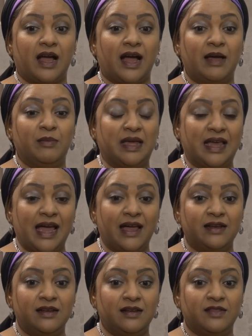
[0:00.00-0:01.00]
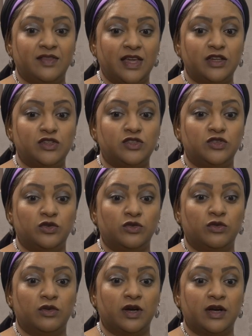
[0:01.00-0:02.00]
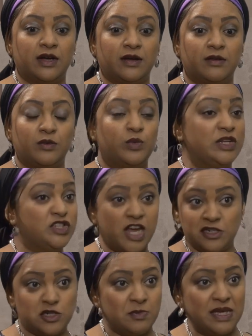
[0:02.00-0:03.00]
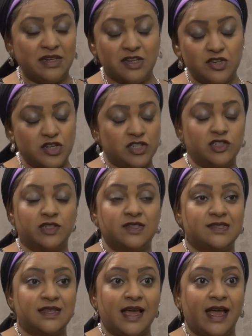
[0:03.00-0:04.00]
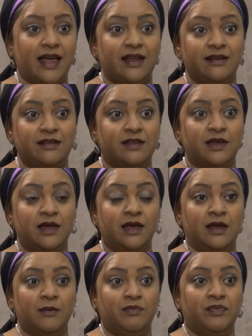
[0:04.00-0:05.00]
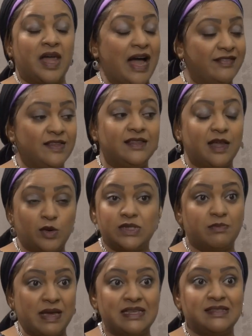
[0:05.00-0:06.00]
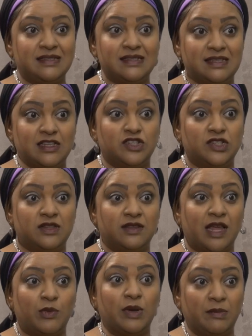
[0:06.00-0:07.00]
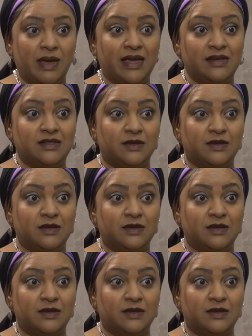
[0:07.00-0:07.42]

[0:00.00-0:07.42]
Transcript: I began then to, we changed pediatricians, and I think that was the best decision that we made.